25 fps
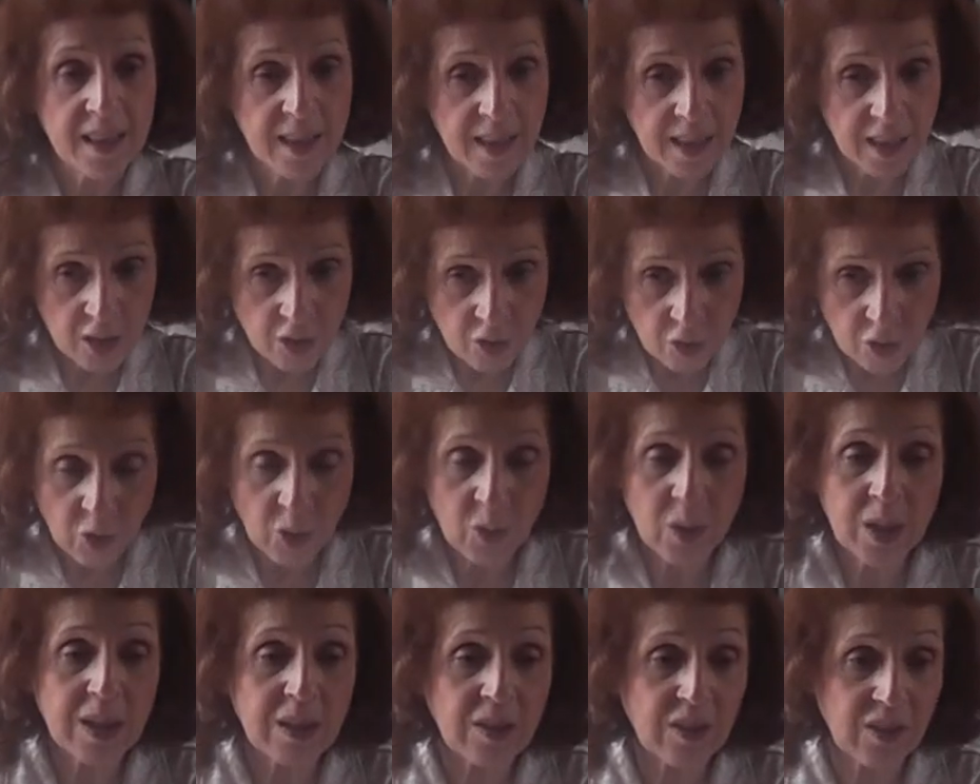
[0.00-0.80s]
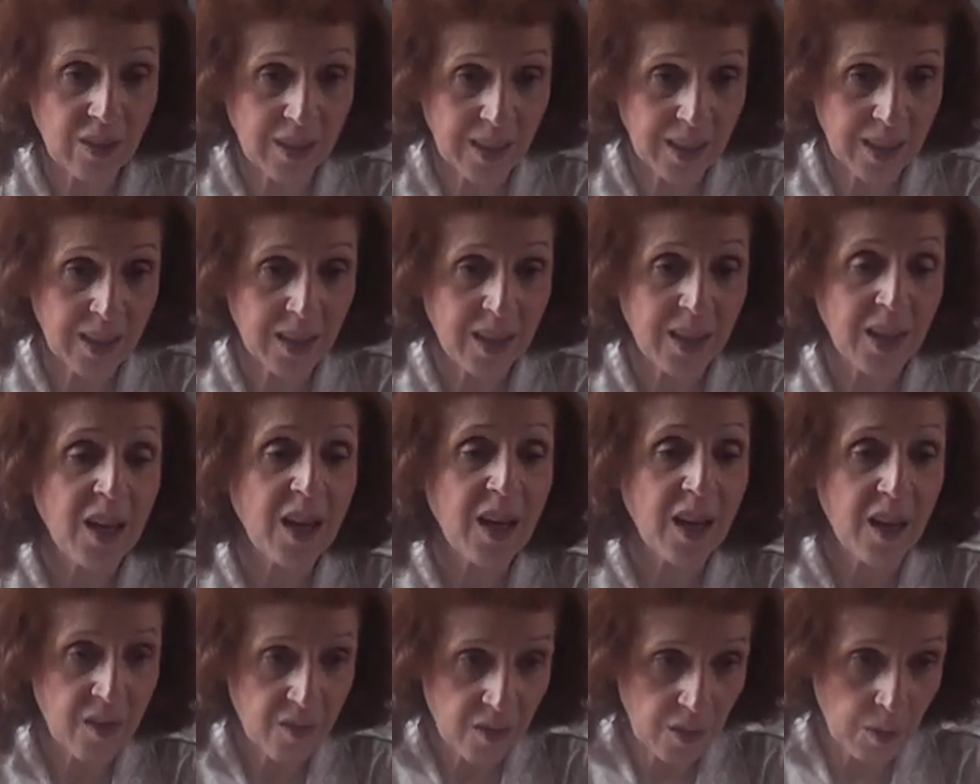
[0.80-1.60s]
The anointing
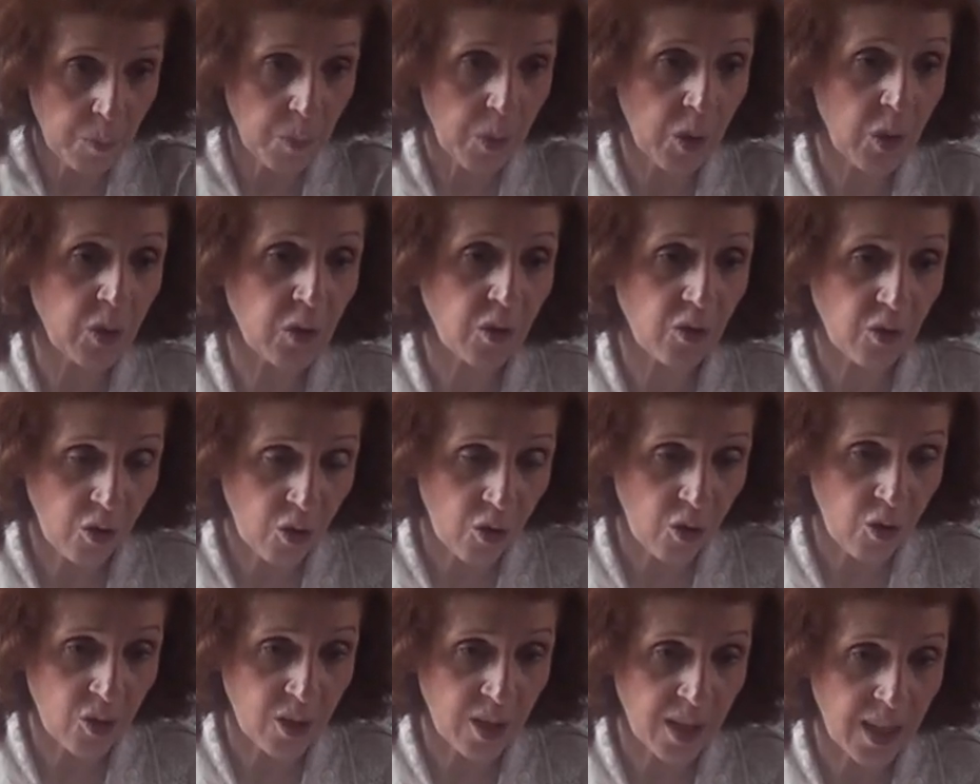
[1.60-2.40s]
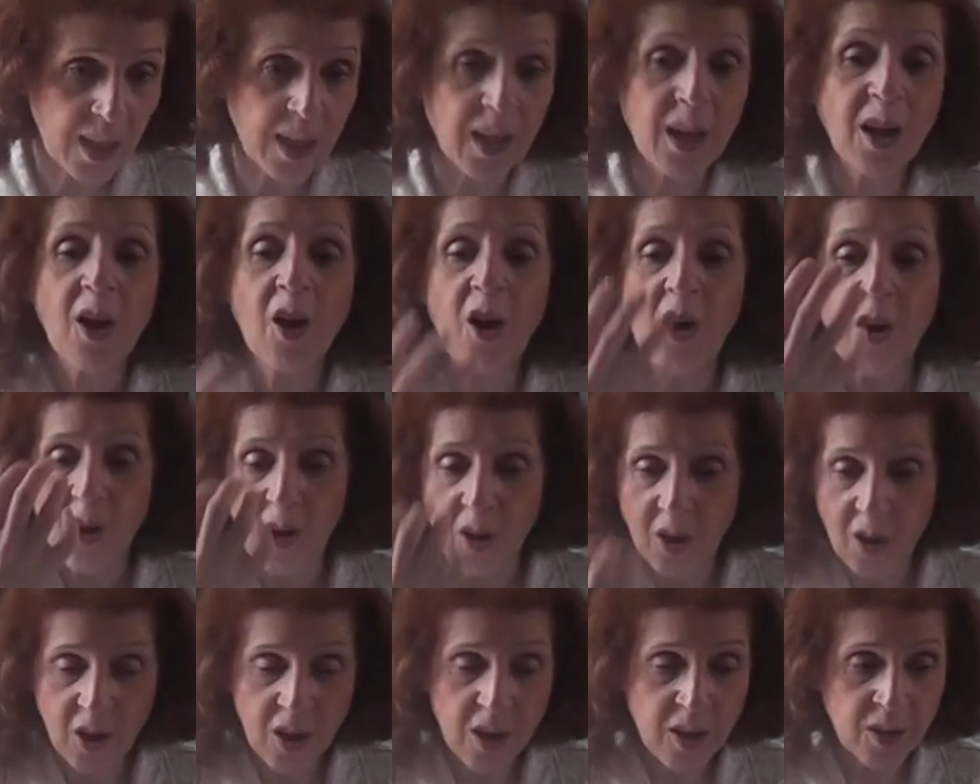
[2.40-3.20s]
of the Most Holy
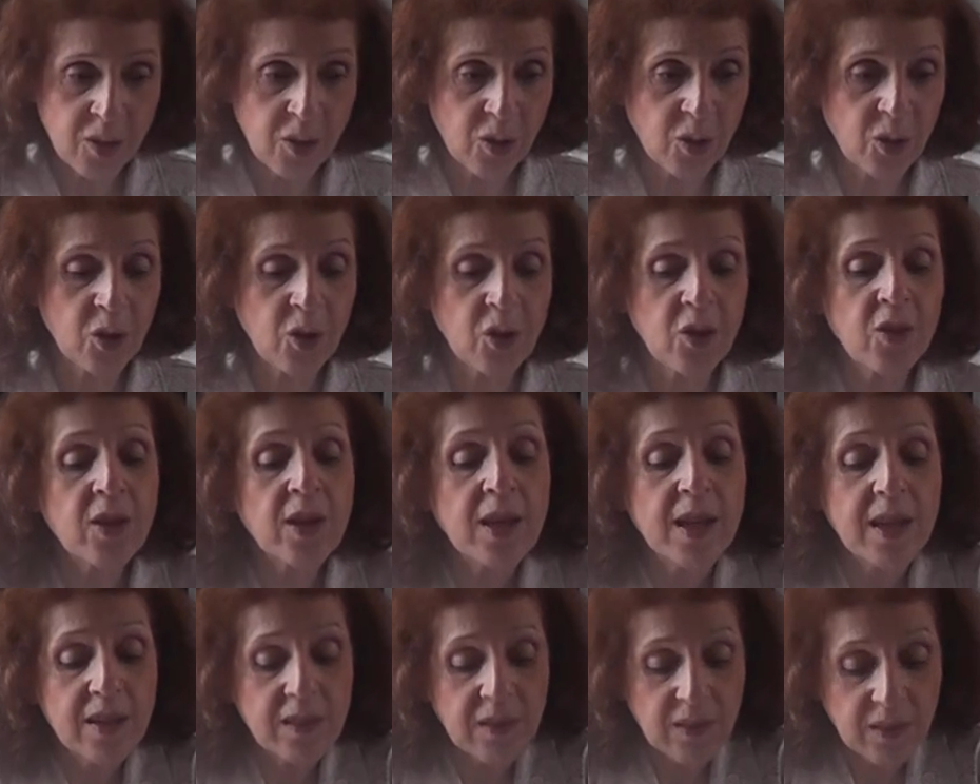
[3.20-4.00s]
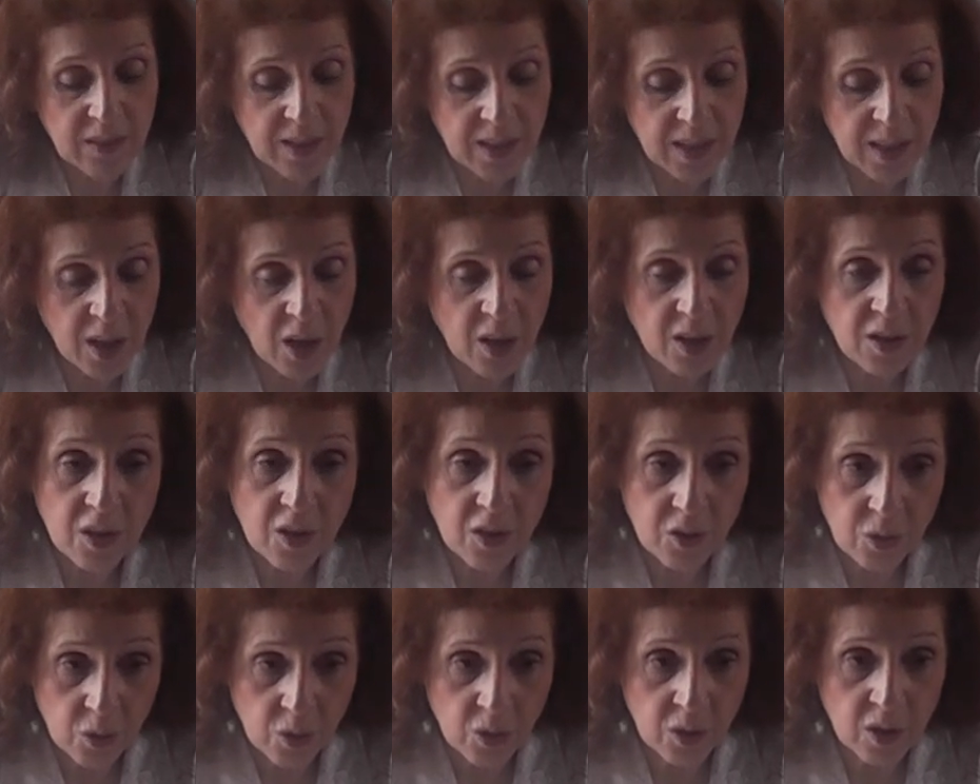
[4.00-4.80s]
on earth, sitting on the
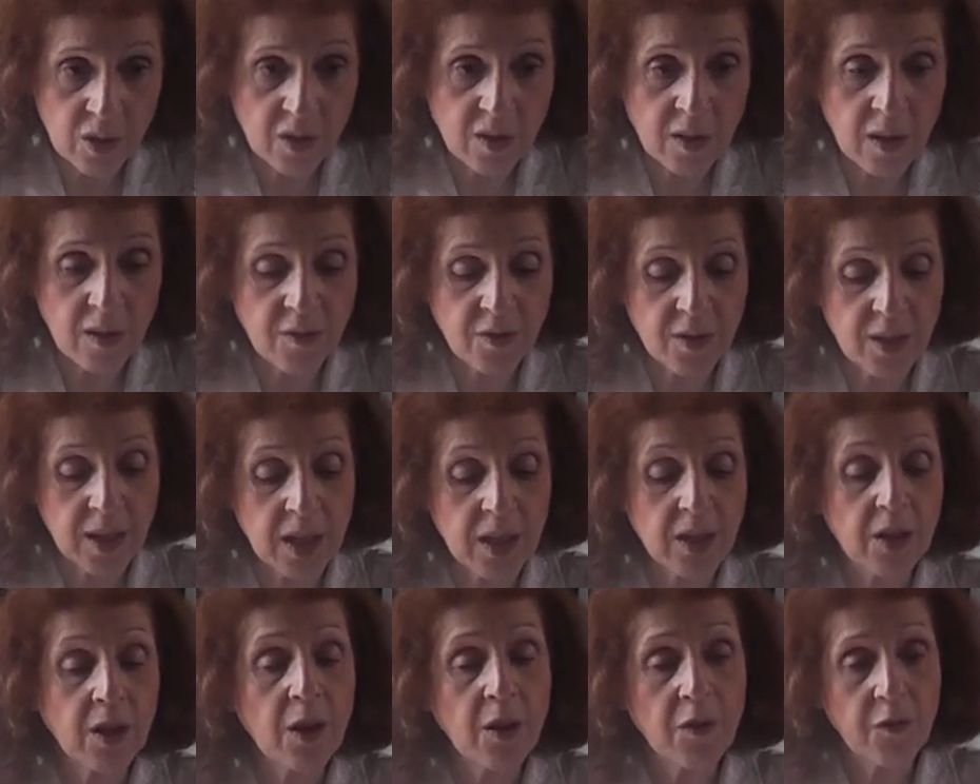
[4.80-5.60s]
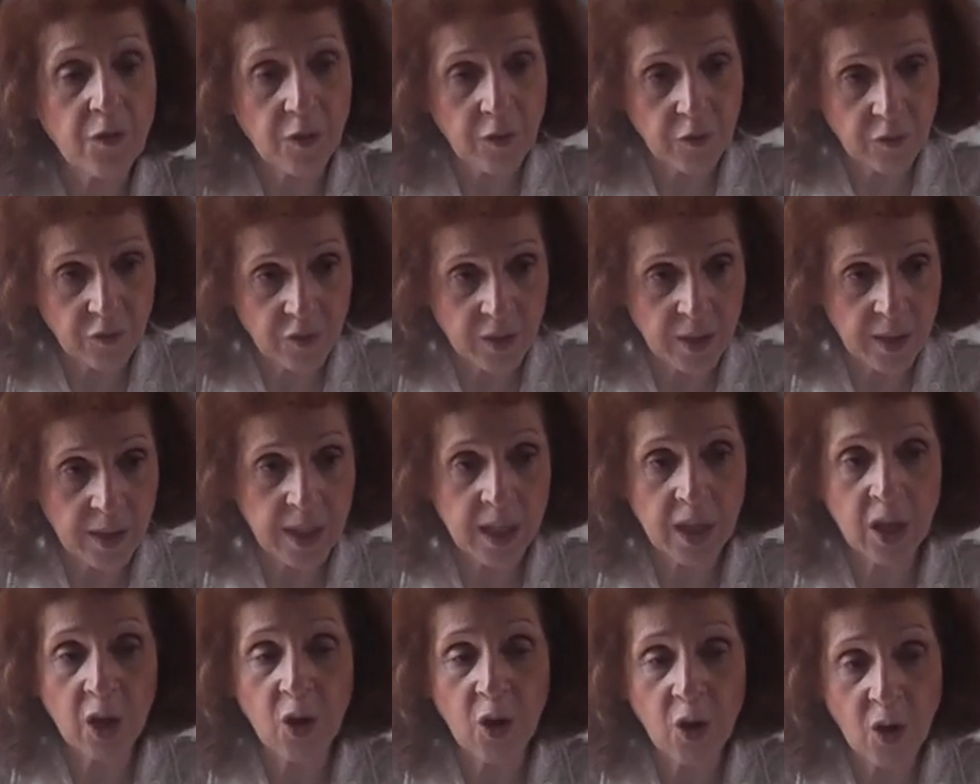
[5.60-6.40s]
throne of David,
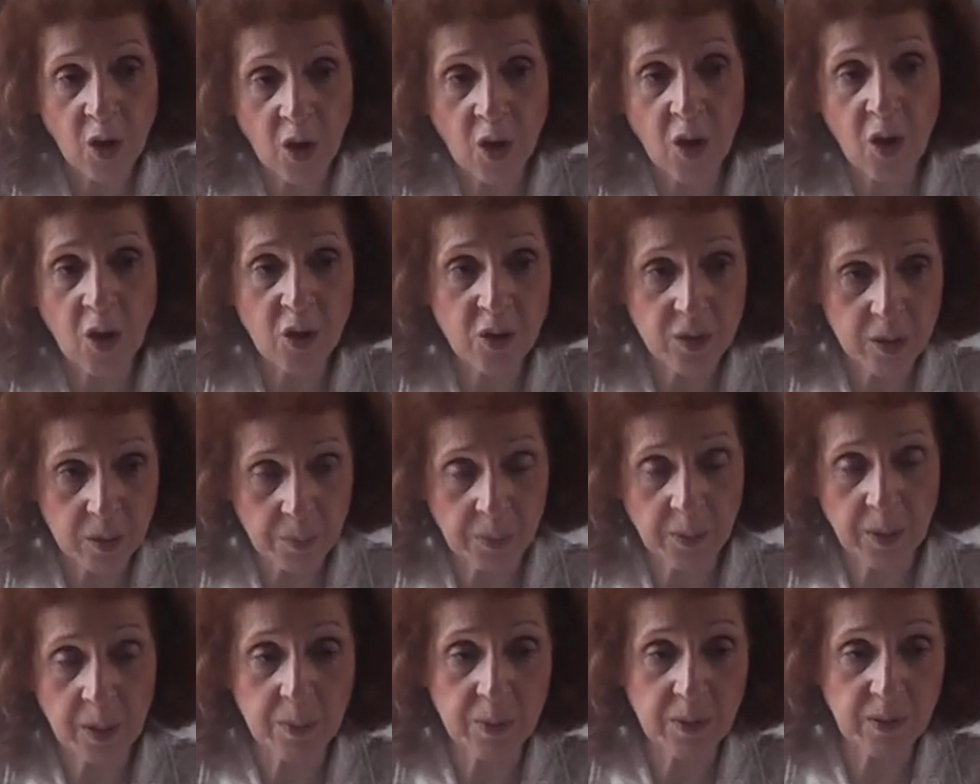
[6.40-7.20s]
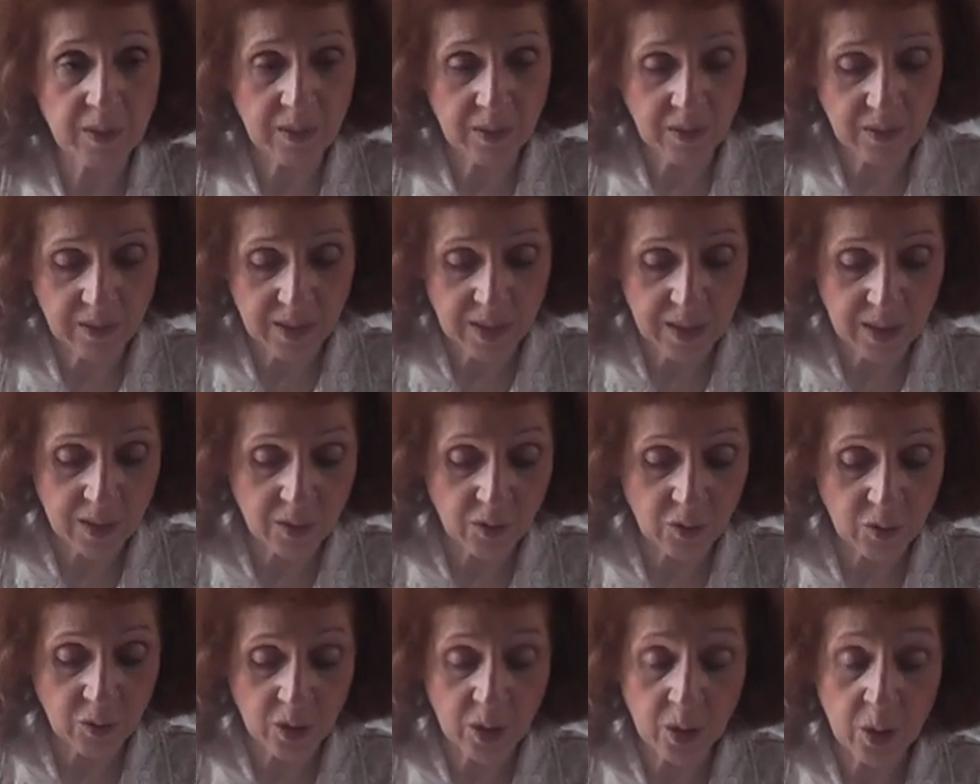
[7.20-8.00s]
fulfilling all the promises to
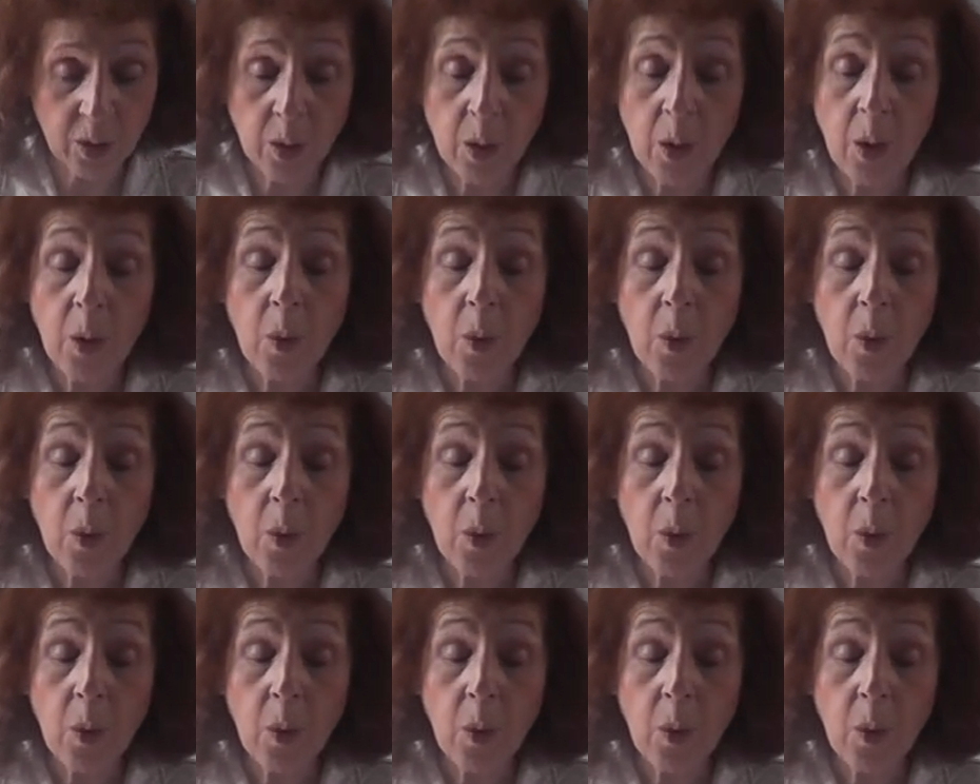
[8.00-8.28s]
Israel.